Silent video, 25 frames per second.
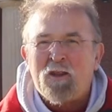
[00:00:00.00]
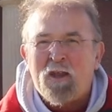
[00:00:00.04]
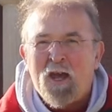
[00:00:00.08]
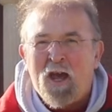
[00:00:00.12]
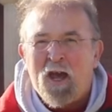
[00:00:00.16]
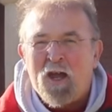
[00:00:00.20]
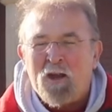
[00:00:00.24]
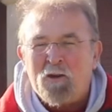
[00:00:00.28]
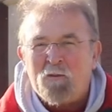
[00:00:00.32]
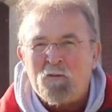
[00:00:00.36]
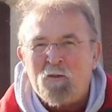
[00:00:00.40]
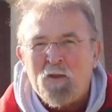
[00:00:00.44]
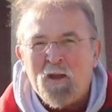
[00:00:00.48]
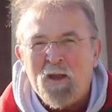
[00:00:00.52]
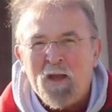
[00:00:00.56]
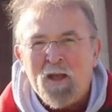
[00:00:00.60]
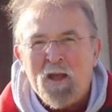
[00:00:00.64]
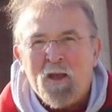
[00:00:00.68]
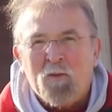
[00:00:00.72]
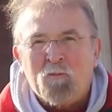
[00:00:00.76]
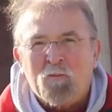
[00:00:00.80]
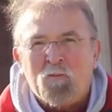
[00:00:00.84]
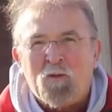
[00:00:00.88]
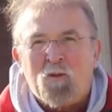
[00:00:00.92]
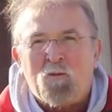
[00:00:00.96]
then.
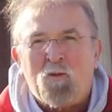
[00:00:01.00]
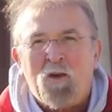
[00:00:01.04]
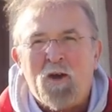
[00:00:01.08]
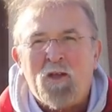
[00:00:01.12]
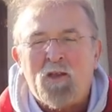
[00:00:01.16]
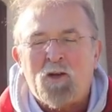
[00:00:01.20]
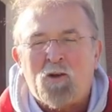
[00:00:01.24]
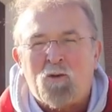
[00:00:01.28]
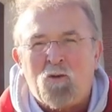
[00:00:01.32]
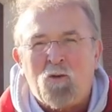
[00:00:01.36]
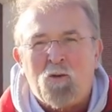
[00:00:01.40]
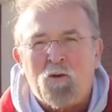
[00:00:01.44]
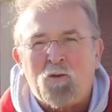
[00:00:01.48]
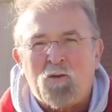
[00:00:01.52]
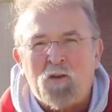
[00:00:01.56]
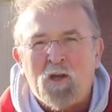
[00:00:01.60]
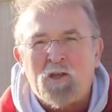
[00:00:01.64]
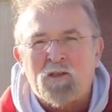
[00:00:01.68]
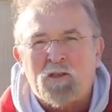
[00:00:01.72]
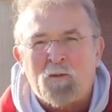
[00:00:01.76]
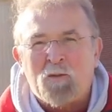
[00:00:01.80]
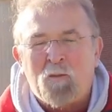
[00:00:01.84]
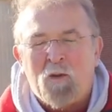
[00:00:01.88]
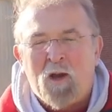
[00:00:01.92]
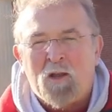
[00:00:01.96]
But one of the cool
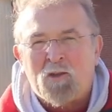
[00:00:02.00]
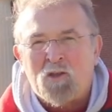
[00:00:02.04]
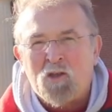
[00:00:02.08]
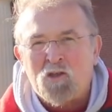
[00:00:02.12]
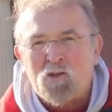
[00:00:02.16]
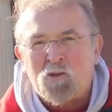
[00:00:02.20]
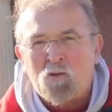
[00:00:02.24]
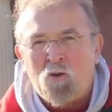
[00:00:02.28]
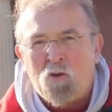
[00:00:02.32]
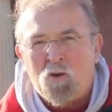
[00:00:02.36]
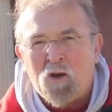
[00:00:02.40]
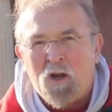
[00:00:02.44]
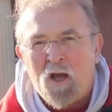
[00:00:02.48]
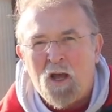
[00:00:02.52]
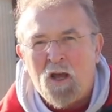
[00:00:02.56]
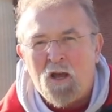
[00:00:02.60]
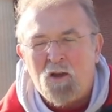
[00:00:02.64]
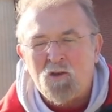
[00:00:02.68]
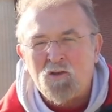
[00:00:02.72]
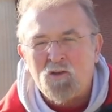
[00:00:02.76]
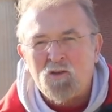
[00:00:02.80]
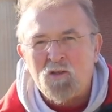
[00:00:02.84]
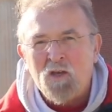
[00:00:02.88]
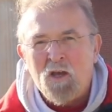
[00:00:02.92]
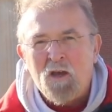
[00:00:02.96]
things about this
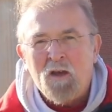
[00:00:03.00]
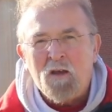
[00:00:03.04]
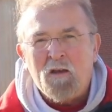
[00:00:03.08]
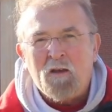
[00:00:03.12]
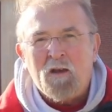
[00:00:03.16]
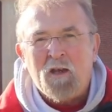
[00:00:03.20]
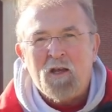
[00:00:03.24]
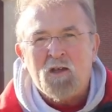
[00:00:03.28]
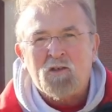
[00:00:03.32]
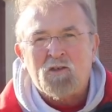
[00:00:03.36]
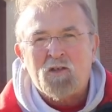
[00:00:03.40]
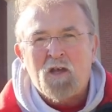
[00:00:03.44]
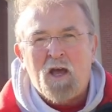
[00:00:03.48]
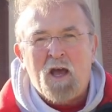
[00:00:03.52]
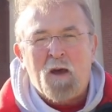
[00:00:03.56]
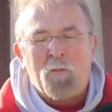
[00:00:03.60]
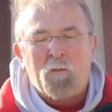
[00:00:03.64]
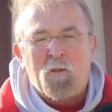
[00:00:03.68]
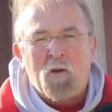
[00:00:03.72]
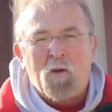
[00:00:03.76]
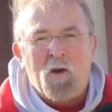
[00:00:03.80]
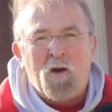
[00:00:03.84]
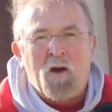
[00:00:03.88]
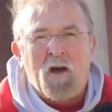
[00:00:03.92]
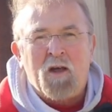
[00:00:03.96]
courthouse is up
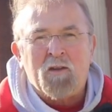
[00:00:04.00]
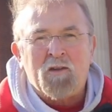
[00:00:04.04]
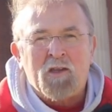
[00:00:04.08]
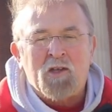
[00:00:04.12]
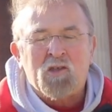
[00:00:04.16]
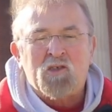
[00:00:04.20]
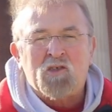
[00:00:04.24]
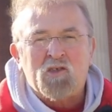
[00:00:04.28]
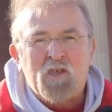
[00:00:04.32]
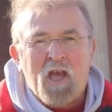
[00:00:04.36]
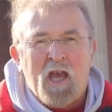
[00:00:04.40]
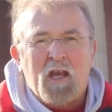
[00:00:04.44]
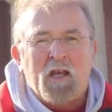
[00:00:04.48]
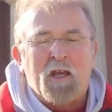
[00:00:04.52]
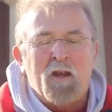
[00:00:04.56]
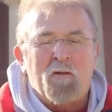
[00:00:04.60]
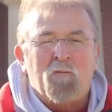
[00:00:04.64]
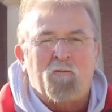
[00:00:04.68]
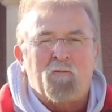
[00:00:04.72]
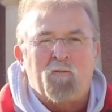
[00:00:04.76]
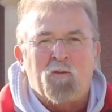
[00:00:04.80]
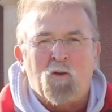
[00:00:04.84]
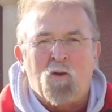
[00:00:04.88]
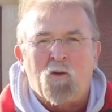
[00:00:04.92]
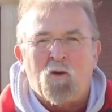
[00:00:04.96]
on the second
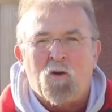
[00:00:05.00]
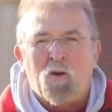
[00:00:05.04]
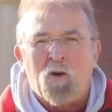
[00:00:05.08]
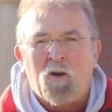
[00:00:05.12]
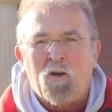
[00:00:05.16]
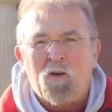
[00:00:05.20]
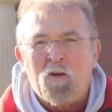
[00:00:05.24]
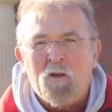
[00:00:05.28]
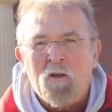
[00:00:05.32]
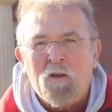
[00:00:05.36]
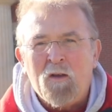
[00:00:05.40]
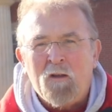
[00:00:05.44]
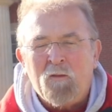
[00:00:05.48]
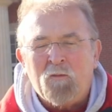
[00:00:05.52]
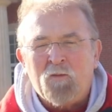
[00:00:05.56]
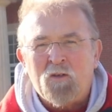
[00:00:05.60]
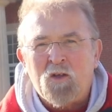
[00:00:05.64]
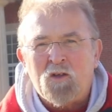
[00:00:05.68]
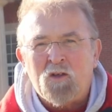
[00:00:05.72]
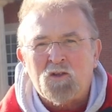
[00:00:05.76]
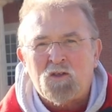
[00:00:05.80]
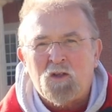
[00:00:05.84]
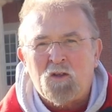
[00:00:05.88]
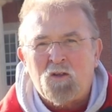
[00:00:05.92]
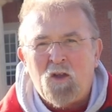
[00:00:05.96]
floor,
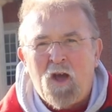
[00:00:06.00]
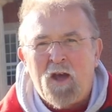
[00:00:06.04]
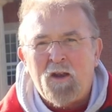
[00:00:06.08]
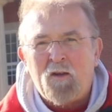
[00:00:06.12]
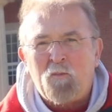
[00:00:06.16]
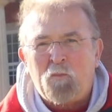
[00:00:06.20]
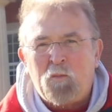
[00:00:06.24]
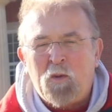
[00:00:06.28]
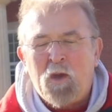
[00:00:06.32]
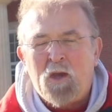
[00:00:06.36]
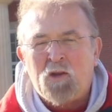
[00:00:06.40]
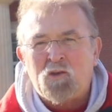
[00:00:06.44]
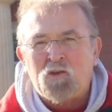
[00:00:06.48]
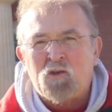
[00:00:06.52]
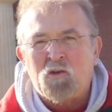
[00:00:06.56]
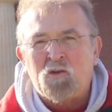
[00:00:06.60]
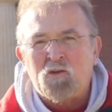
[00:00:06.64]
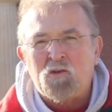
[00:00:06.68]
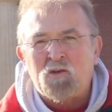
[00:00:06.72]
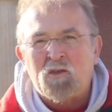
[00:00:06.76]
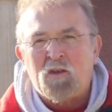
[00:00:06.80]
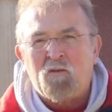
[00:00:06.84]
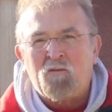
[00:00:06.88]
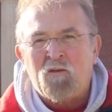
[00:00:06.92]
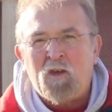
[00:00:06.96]
there's a lot of
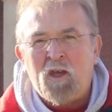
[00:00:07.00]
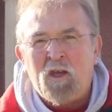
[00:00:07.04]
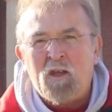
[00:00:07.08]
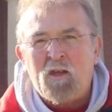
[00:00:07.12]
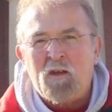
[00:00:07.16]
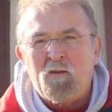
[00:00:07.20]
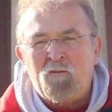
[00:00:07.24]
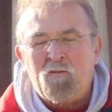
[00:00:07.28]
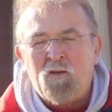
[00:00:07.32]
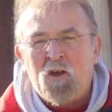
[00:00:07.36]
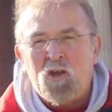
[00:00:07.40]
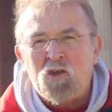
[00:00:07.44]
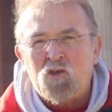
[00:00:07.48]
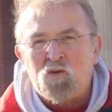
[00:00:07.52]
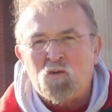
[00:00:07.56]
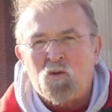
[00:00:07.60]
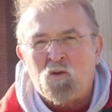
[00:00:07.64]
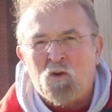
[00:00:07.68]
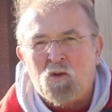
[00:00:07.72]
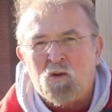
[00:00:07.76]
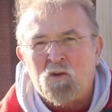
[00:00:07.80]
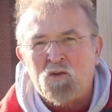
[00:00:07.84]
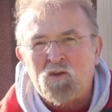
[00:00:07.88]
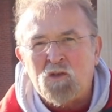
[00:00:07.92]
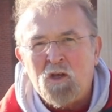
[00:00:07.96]
pictures of
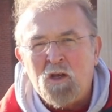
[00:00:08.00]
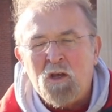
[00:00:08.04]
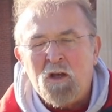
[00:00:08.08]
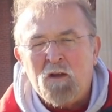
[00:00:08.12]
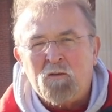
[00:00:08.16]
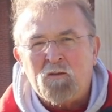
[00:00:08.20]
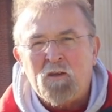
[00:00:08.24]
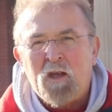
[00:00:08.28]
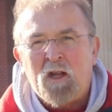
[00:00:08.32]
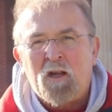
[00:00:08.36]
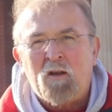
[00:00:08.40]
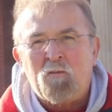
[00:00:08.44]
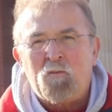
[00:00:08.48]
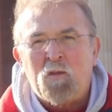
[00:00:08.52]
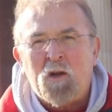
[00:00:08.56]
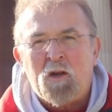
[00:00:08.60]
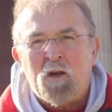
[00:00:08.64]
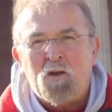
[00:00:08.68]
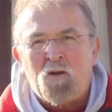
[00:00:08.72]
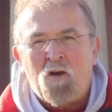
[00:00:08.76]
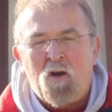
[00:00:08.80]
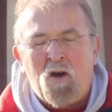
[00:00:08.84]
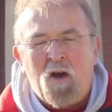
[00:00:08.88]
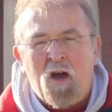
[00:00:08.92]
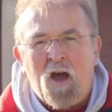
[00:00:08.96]
individuals that have
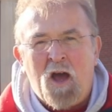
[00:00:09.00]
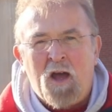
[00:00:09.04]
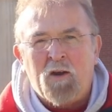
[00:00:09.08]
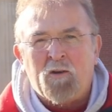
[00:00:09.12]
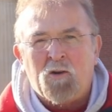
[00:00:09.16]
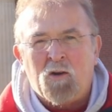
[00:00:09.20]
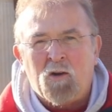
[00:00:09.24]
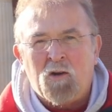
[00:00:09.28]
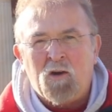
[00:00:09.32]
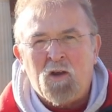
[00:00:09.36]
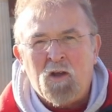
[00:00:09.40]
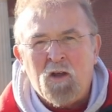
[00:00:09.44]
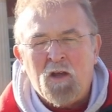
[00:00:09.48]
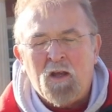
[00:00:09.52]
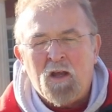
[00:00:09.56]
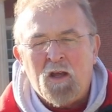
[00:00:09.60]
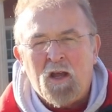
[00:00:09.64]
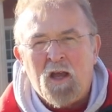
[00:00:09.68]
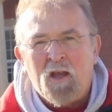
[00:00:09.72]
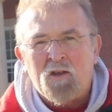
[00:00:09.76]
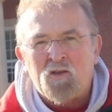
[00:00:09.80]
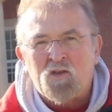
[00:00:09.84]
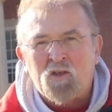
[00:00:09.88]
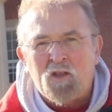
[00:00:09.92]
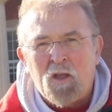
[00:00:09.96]
been honored
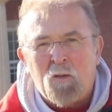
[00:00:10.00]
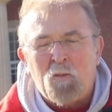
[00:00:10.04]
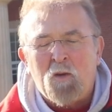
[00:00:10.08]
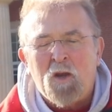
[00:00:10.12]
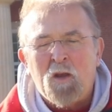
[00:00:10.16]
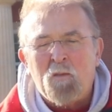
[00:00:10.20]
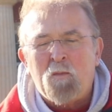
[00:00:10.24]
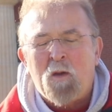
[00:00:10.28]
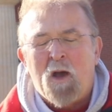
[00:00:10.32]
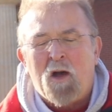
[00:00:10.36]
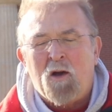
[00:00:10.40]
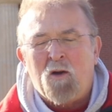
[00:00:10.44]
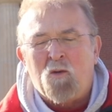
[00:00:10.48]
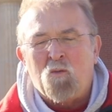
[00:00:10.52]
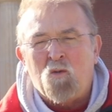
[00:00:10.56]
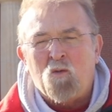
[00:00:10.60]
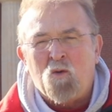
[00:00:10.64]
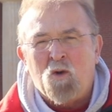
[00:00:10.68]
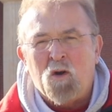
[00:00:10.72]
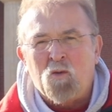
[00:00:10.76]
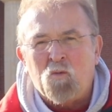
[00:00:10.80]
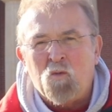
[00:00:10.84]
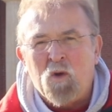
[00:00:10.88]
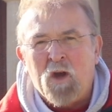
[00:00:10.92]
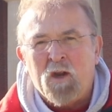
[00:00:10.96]
as Liberty Bell
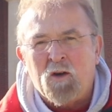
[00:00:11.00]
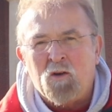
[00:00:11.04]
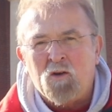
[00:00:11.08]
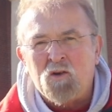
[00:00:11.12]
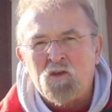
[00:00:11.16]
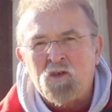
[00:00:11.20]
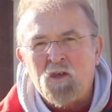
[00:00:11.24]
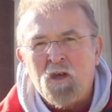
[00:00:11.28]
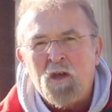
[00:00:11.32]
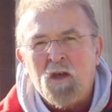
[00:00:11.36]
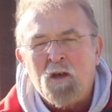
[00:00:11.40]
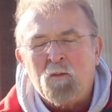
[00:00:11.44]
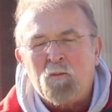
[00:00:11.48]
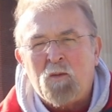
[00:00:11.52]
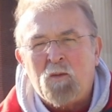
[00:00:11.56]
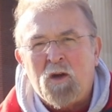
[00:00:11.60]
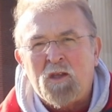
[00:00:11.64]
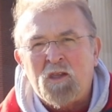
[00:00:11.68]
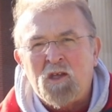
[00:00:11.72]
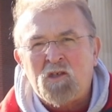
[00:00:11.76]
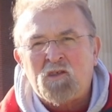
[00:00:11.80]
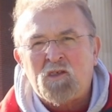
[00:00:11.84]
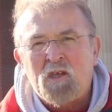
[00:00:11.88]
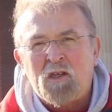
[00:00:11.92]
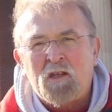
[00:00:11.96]
Award winners by
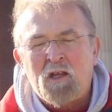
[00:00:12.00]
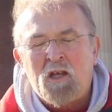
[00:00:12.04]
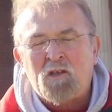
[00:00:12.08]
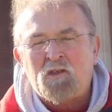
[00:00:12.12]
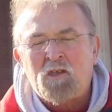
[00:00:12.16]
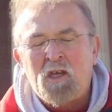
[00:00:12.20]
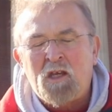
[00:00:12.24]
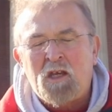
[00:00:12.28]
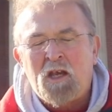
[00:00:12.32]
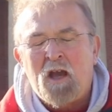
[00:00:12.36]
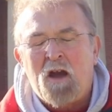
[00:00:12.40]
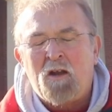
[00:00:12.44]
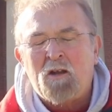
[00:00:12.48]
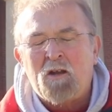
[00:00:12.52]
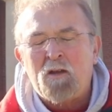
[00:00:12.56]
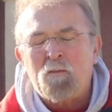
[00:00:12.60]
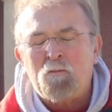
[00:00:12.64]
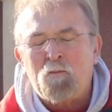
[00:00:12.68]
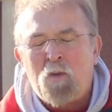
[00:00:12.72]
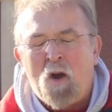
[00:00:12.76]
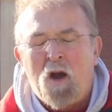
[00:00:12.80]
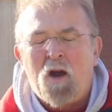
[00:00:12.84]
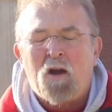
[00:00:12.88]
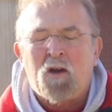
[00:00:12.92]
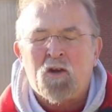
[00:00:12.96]
the Sandusky County
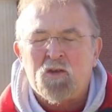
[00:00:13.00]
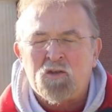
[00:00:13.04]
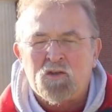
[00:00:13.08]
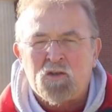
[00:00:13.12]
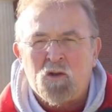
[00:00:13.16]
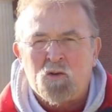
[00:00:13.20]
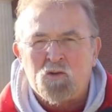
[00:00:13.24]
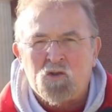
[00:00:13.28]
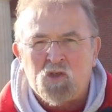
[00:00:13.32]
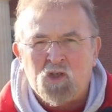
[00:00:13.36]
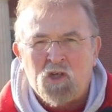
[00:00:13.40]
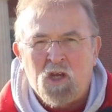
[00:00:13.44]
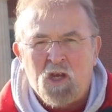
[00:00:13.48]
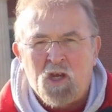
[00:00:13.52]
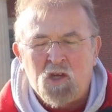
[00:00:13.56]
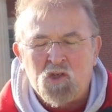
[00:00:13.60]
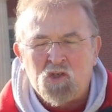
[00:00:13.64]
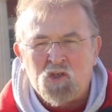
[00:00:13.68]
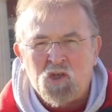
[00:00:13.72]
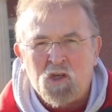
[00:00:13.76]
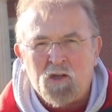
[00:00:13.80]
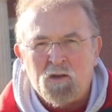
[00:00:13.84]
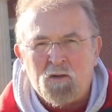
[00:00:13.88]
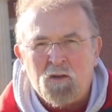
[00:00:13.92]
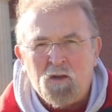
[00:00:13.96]
Bar
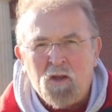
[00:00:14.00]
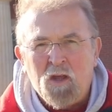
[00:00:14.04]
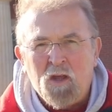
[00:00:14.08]
Association.